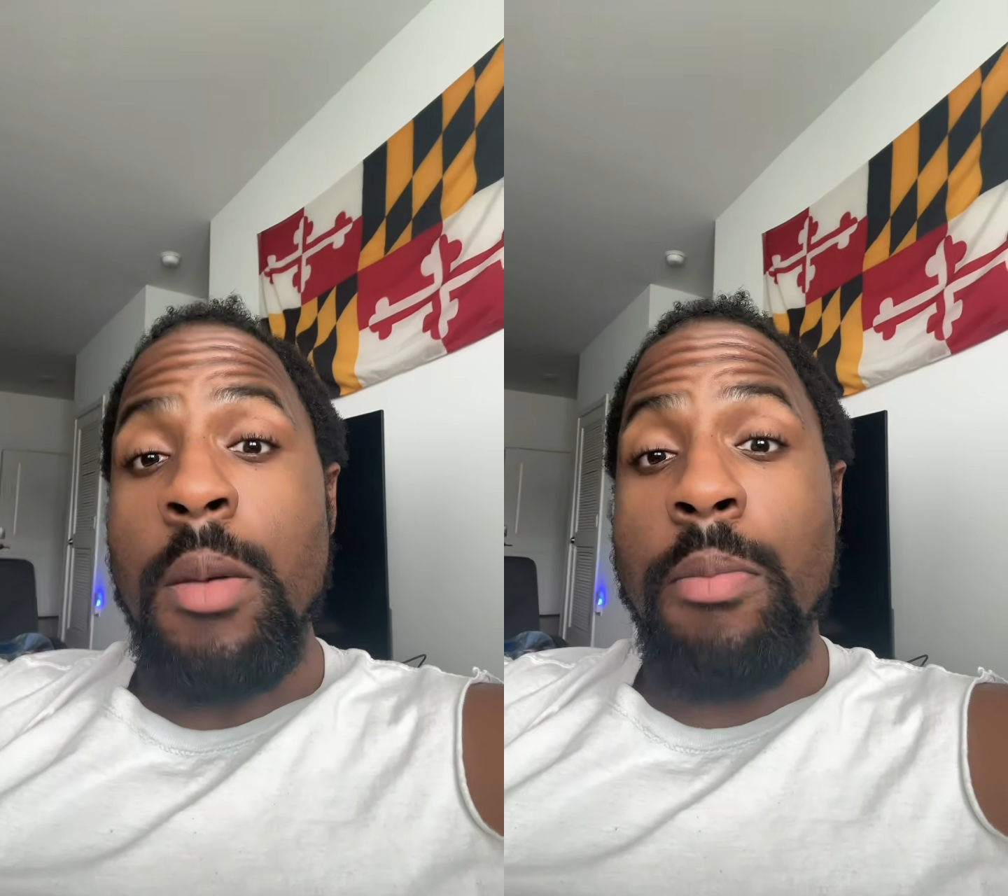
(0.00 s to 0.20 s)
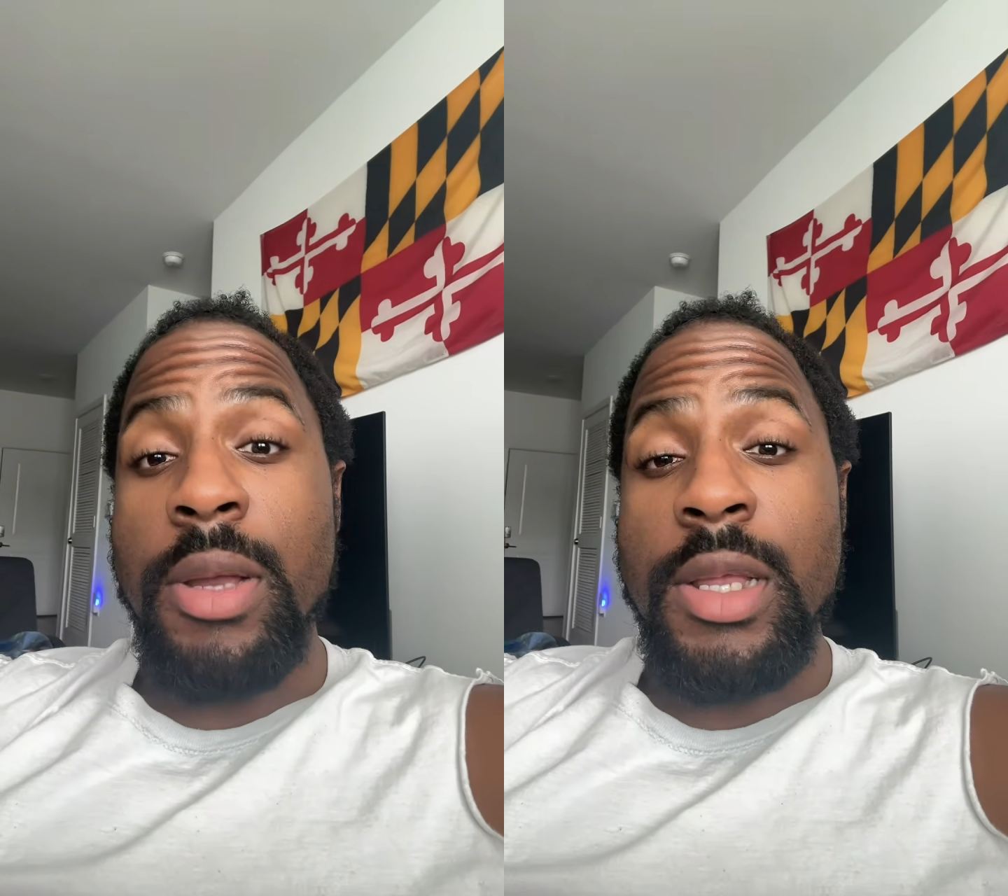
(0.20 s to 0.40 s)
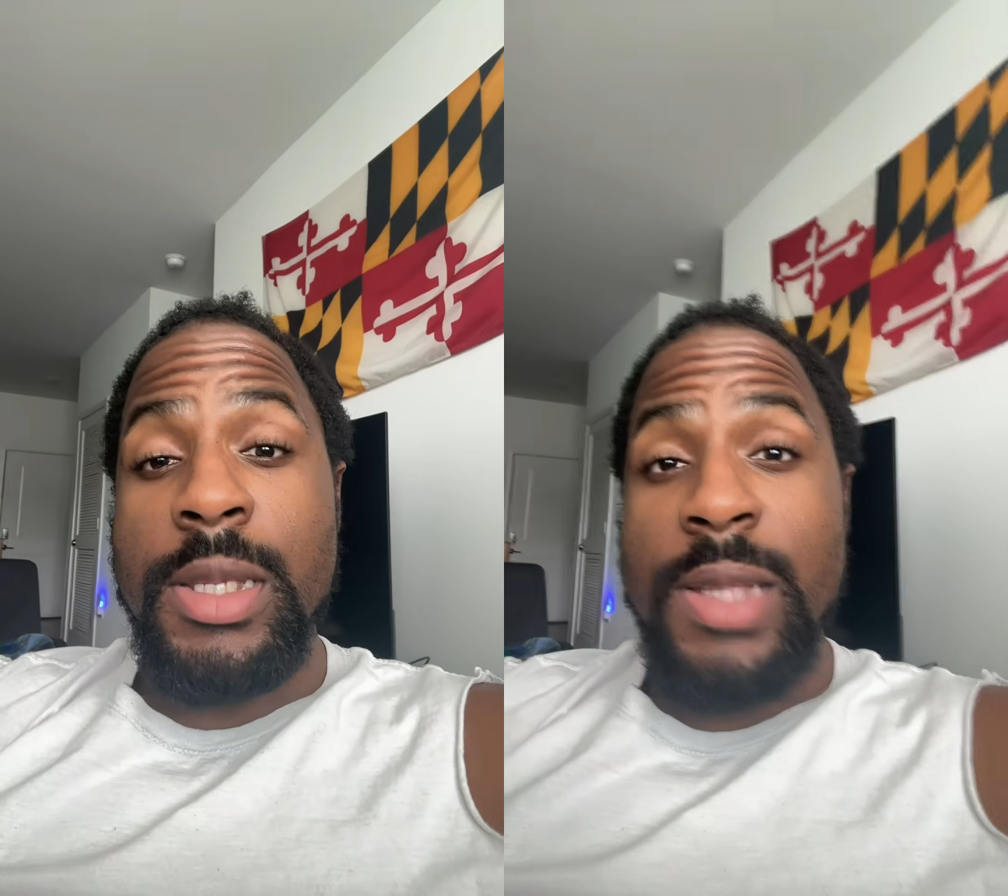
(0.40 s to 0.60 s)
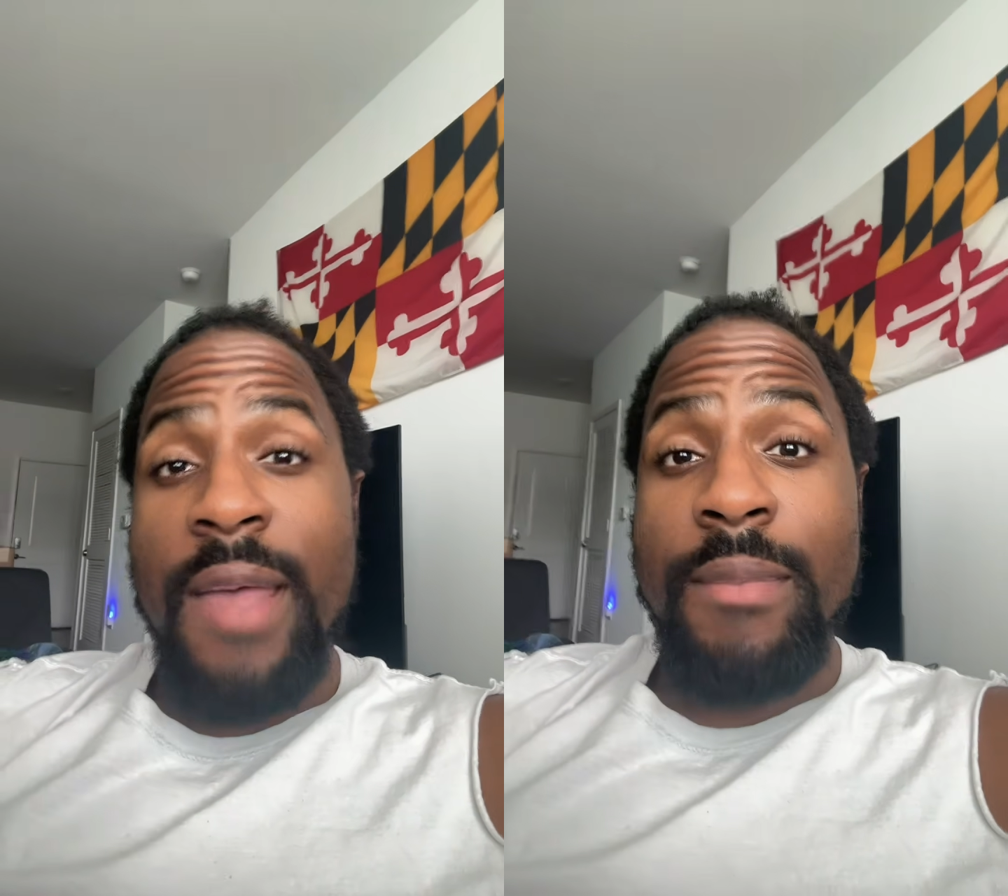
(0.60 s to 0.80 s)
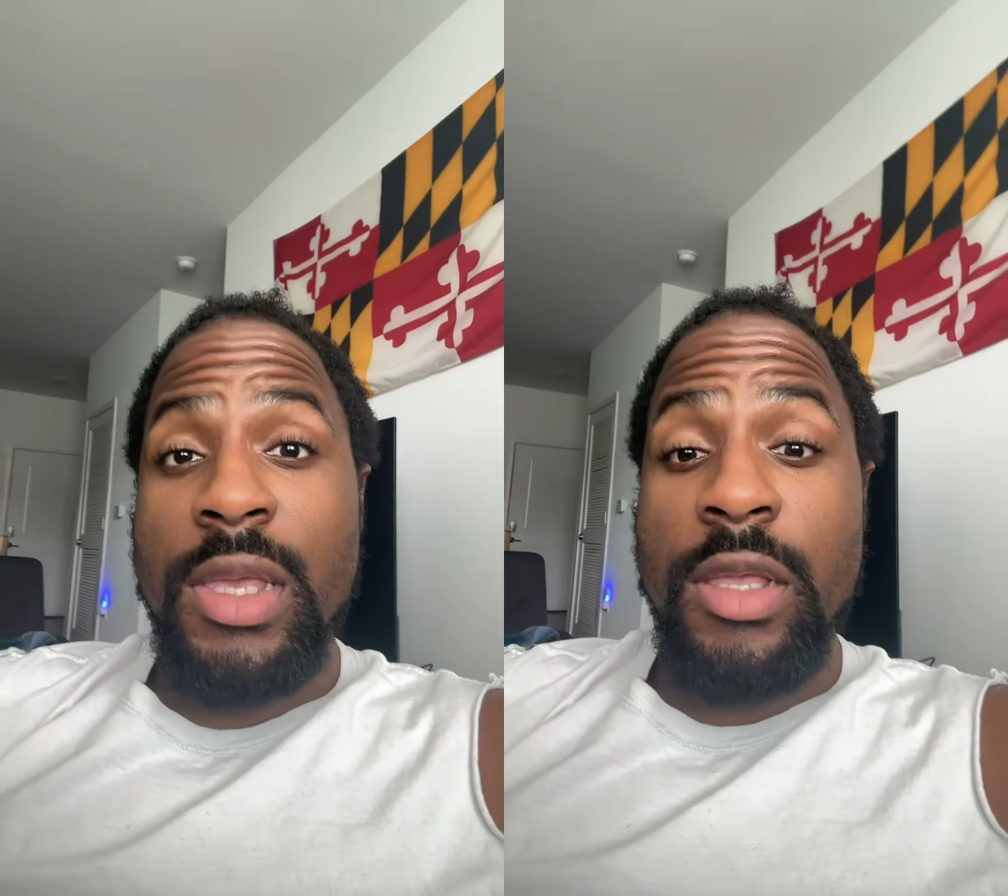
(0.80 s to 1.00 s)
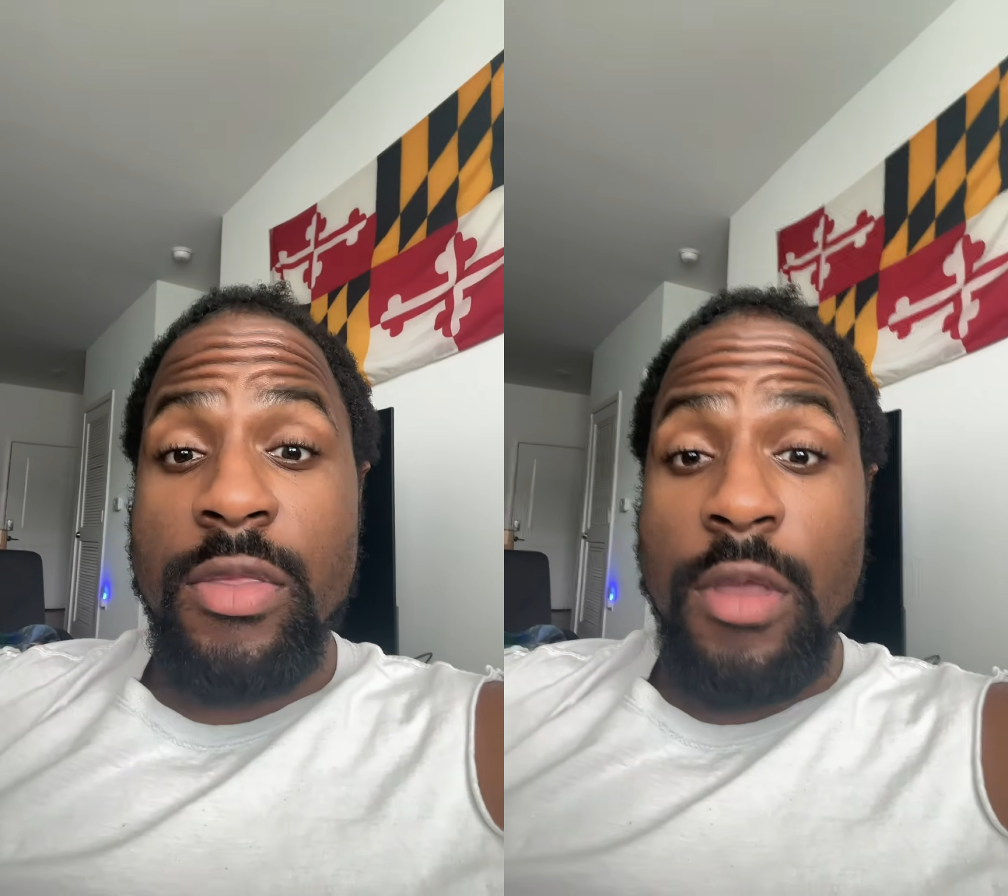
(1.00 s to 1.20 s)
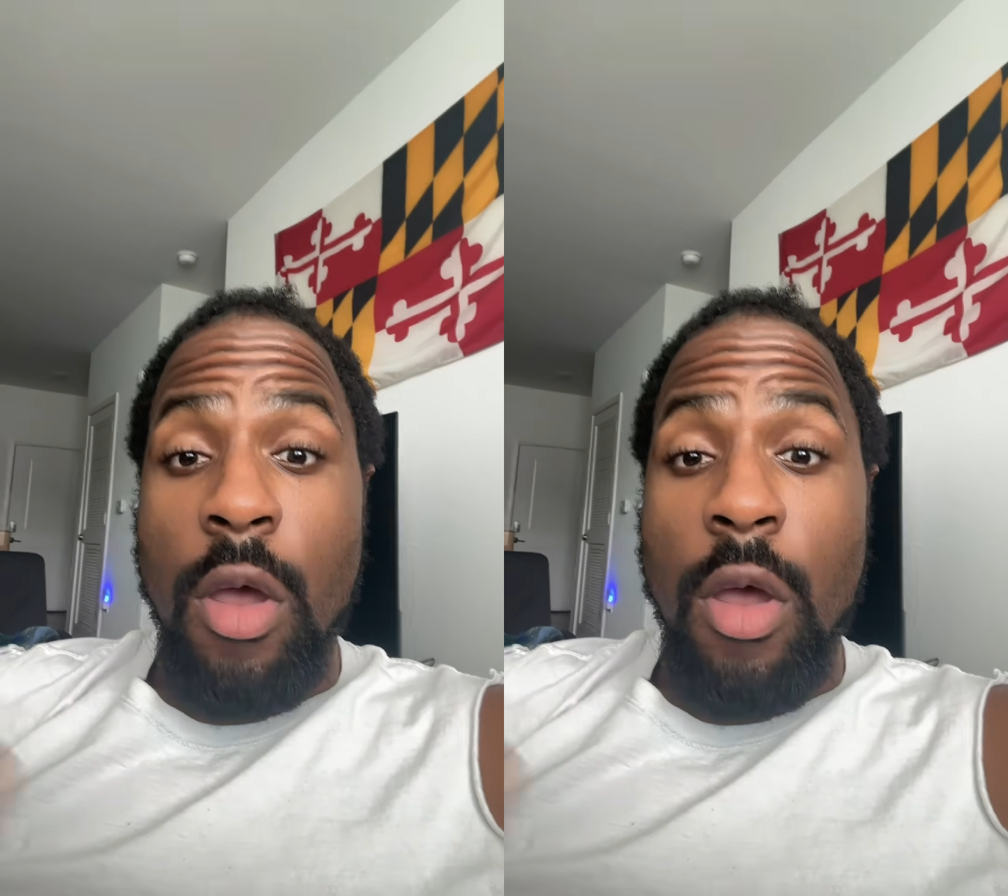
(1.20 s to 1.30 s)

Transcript: But does that mean the